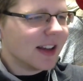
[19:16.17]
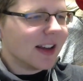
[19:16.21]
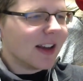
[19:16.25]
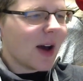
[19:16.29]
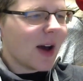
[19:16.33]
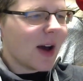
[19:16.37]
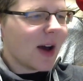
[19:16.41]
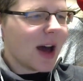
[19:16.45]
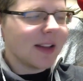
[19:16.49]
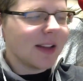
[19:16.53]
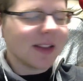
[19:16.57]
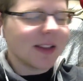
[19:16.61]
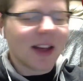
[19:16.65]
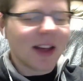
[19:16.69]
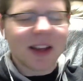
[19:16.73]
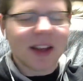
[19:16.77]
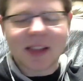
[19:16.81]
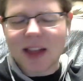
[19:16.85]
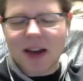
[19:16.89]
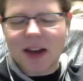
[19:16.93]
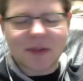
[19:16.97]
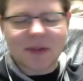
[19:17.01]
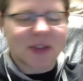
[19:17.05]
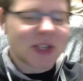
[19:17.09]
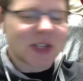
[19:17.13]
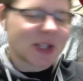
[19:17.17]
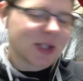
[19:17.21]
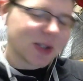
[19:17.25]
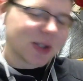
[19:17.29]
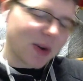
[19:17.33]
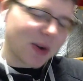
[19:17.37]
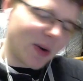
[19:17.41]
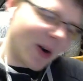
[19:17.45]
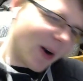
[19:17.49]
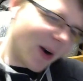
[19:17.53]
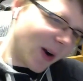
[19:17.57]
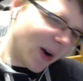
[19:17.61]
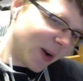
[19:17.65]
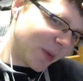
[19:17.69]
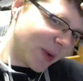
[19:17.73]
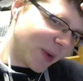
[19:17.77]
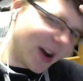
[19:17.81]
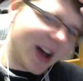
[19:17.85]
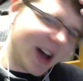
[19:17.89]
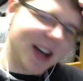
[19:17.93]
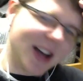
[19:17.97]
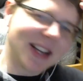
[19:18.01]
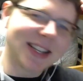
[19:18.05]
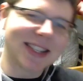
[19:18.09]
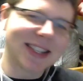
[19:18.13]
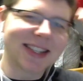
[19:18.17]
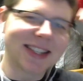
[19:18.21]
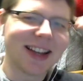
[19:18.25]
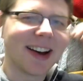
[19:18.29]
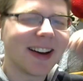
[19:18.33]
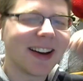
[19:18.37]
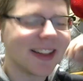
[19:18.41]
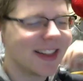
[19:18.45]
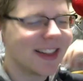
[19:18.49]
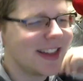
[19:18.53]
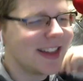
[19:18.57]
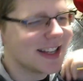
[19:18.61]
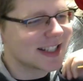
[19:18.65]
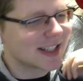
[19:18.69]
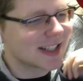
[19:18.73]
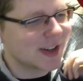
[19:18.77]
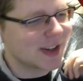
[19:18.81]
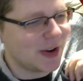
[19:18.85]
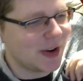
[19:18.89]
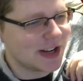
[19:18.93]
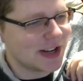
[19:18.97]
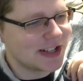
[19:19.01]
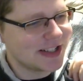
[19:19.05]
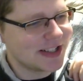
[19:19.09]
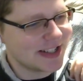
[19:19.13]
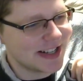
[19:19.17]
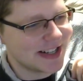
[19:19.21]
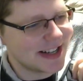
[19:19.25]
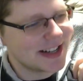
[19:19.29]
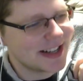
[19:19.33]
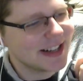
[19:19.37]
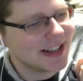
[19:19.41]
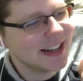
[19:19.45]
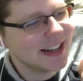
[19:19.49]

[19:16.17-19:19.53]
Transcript: I laughed so hard when I saw this question,